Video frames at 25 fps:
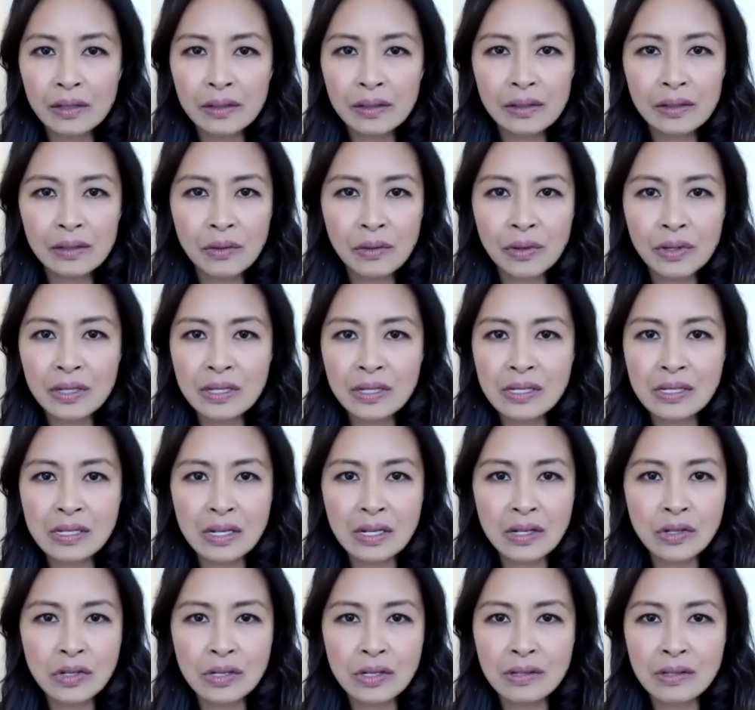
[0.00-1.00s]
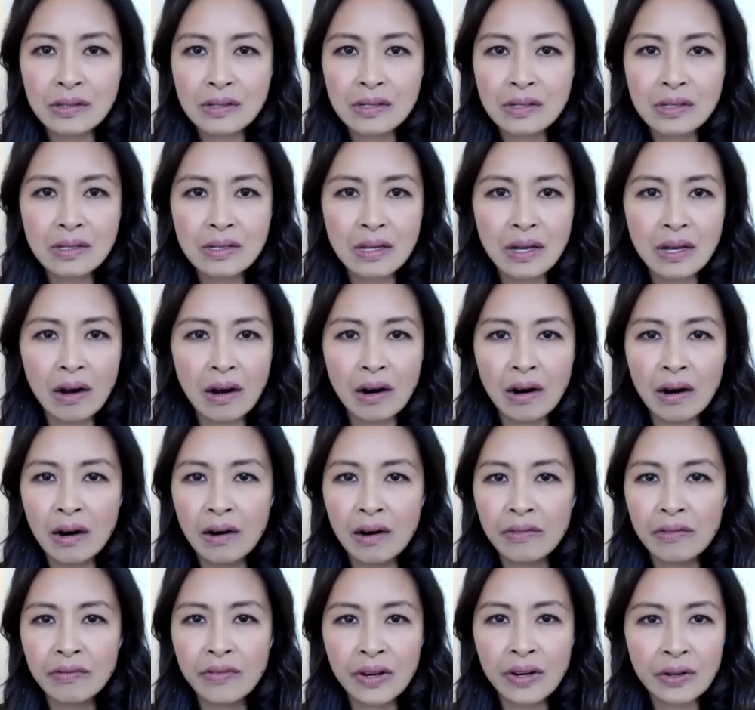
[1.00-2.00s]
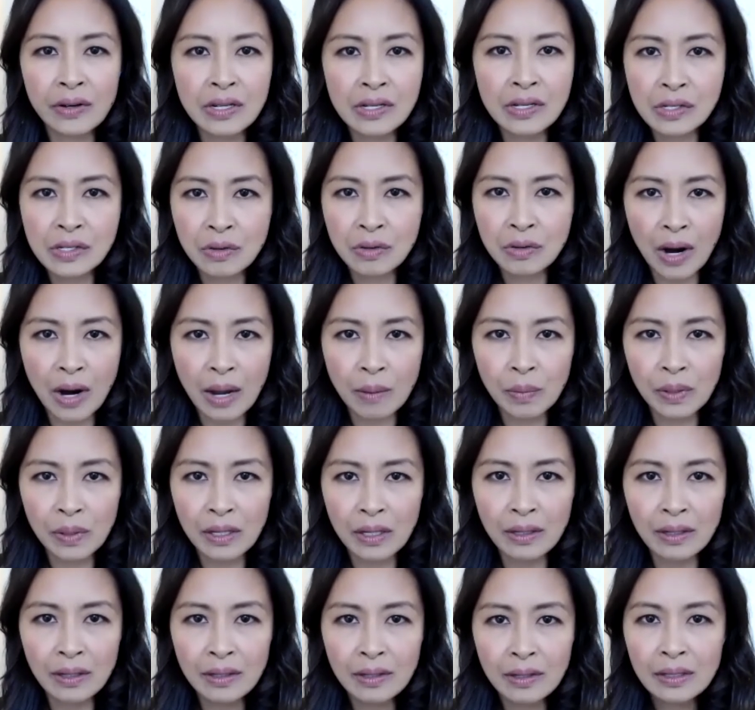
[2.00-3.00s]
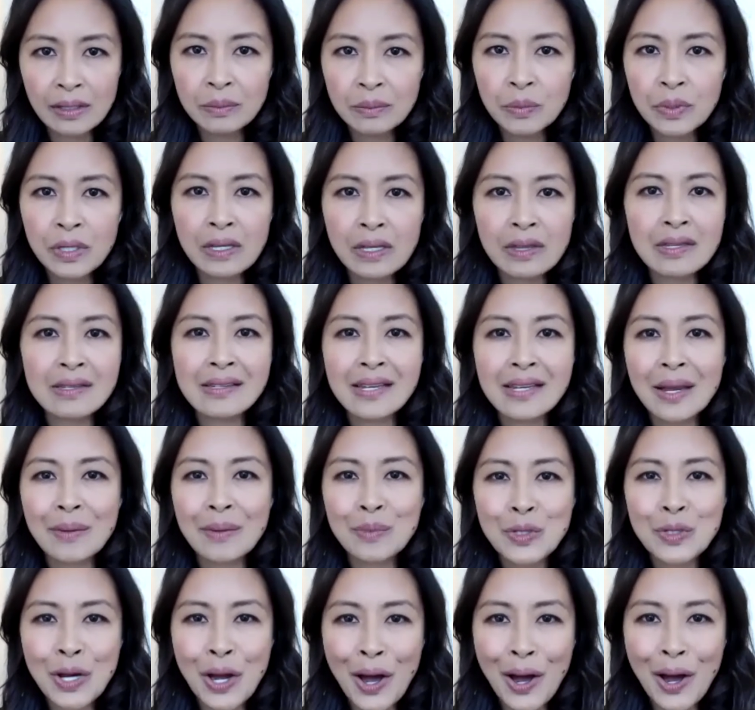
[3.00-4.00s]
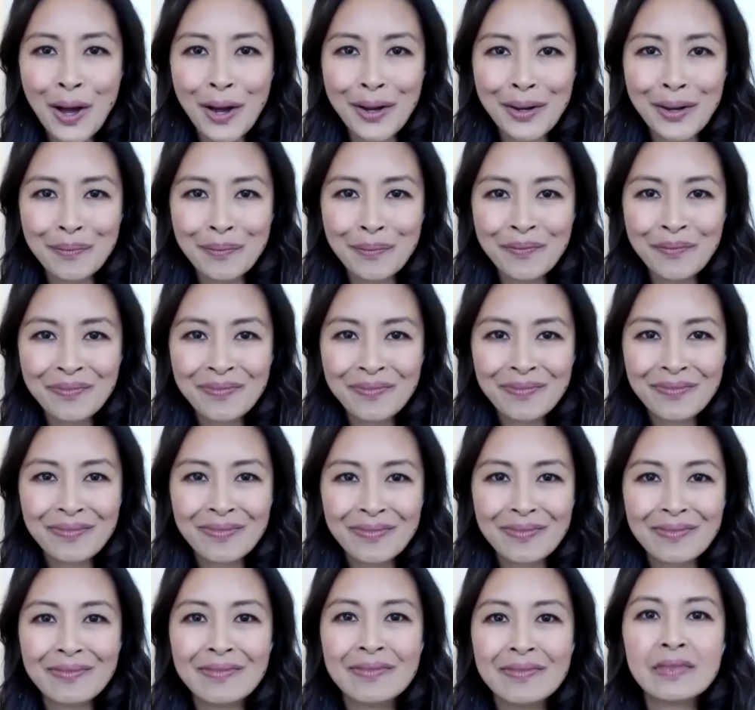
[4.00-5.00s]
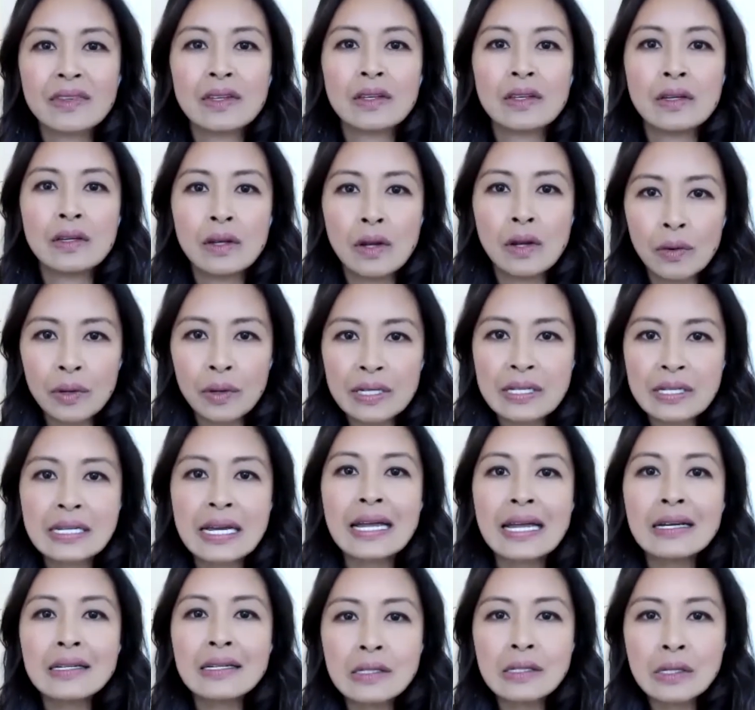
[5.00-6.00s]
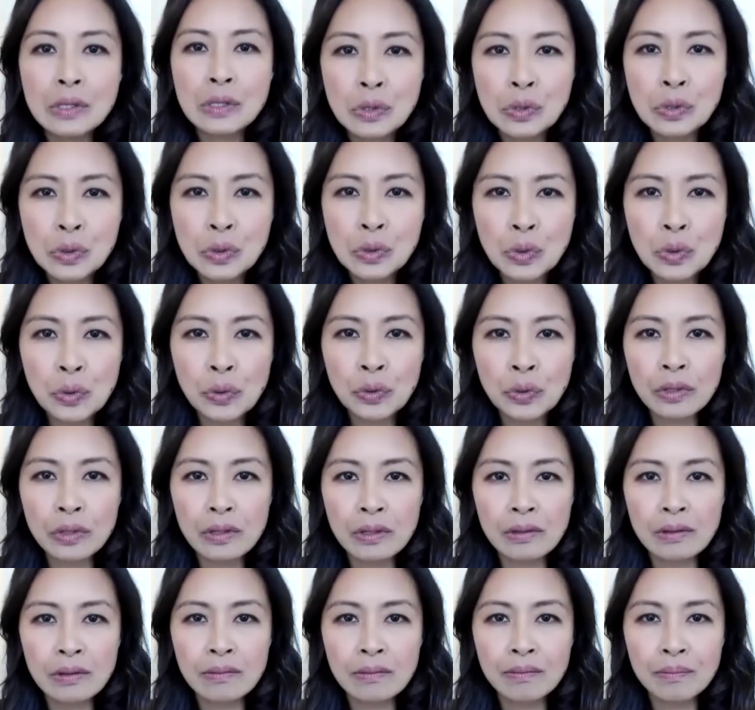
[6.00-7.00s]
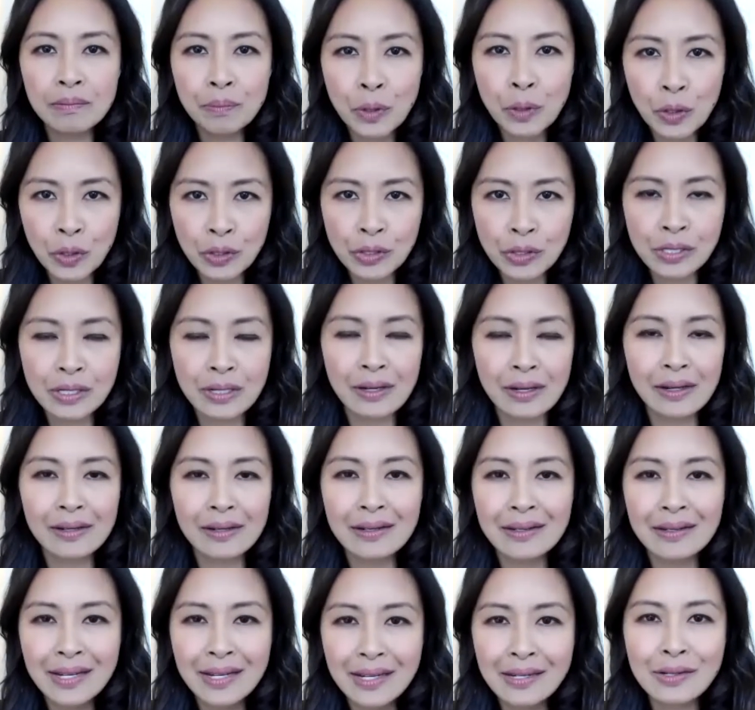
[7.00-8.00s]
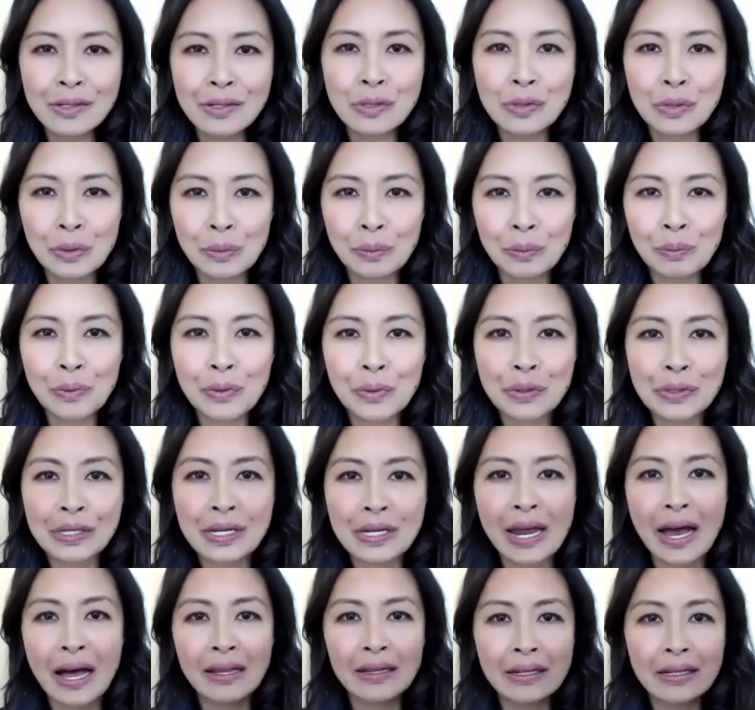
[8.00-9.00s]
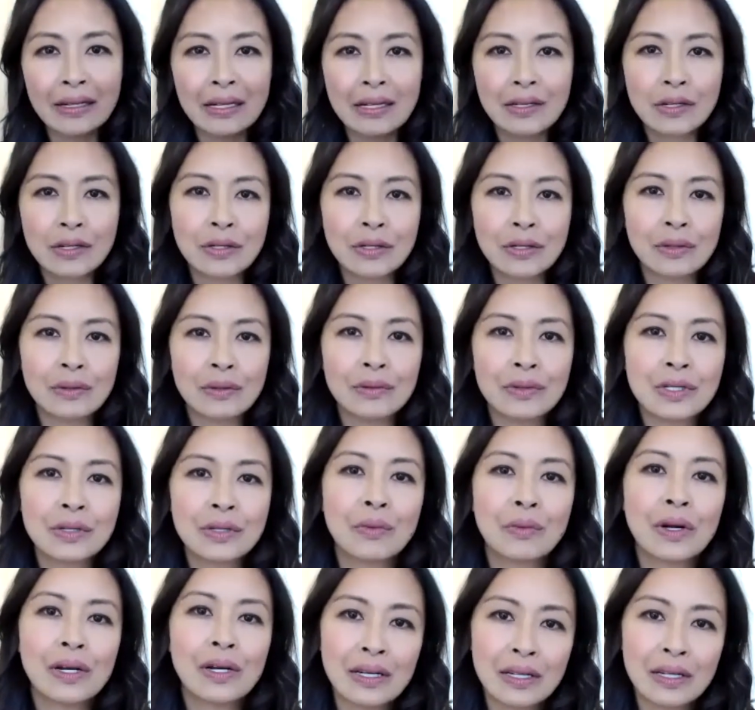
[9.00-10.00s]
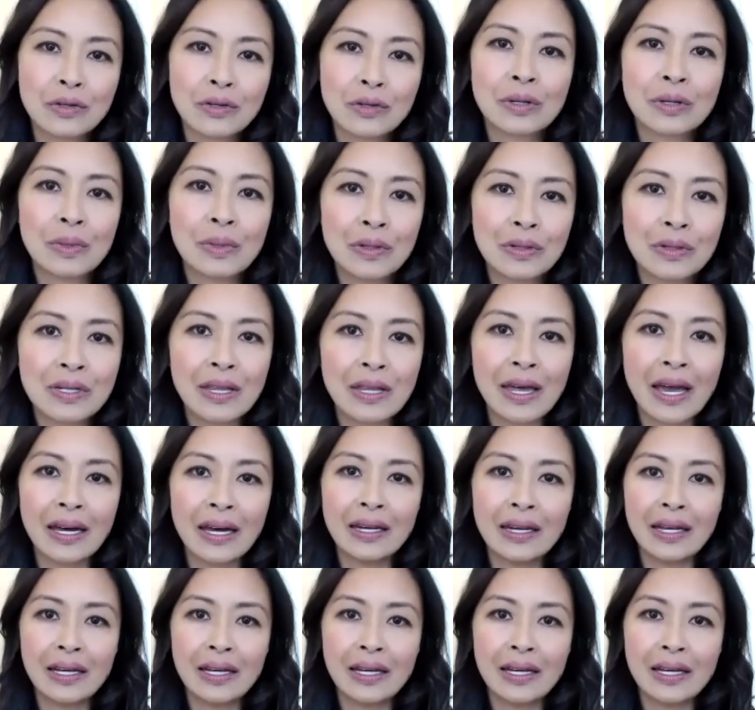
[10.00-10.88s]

organizations are very scrappy, but at the same time, it takes a certain person and it takes a certain personality to want to contribute to that.